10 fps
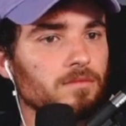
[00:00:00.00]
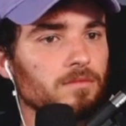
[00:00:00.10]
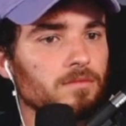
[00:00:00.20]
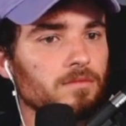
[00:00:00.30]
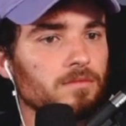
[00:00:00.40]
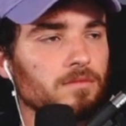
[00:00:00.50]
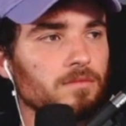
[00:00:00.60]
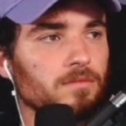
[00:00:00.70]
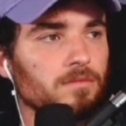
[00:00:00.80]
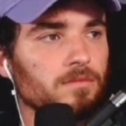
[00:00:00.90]

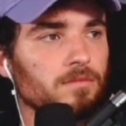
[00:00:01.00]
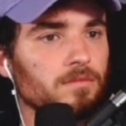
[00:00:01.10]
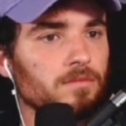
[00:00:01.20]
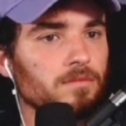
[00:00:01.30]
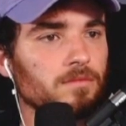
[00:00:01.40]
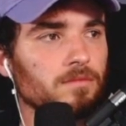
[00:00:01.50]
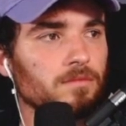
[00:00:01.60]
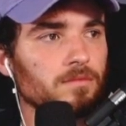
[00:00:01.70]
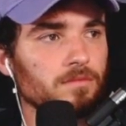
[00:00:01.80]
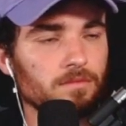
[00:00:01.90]

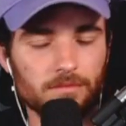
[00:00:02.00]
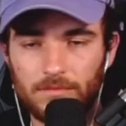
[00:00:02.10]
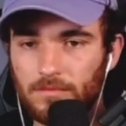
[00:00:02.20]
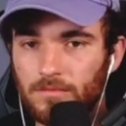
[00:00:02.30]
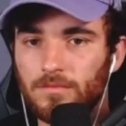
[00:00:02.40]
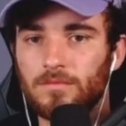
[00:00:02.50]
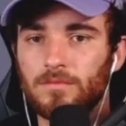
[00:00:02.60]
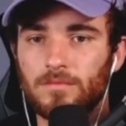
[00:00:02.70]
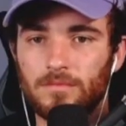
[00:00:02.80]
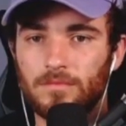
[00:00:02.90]

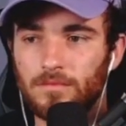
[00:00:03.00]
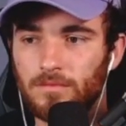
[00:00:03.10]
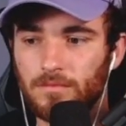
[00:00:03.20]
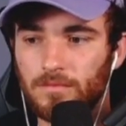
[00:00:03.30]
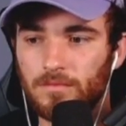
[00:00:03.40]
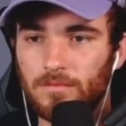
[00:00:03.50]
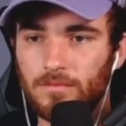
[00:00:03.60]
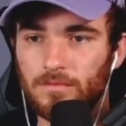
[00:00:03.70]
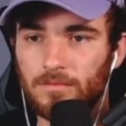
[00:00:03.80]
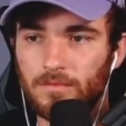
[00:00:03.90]

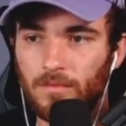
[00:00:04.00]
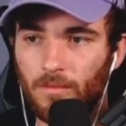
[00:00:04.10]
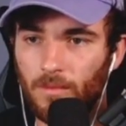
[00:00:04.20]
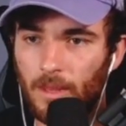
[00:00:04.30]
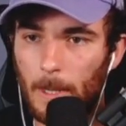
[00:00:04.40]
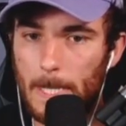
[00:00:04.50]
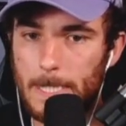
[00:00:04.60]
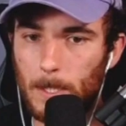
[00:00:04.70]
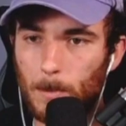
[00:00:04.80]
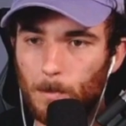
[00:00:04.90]

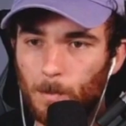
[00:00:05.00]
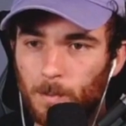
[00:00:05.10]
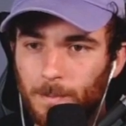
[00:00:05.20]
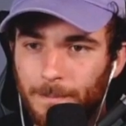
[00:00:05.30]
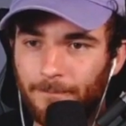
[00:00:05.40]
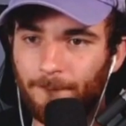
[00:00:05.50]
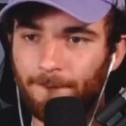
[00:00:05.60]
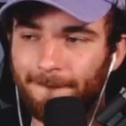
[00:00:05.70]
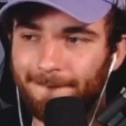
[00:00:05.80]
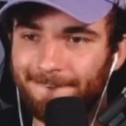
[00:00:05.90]

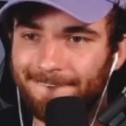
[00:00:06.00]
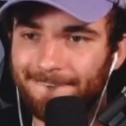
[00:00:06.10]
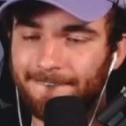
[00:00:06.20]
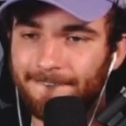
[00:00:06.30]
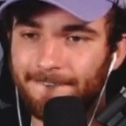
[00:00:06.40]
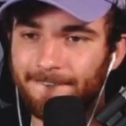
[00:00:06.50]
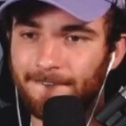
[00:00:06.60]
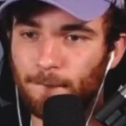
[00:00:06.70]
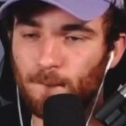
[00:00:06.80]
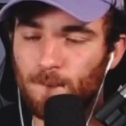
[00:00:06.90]

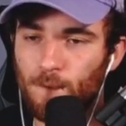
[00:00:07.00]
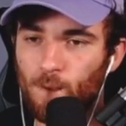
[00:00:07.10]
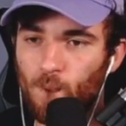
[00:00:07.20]
The person shown says nothing.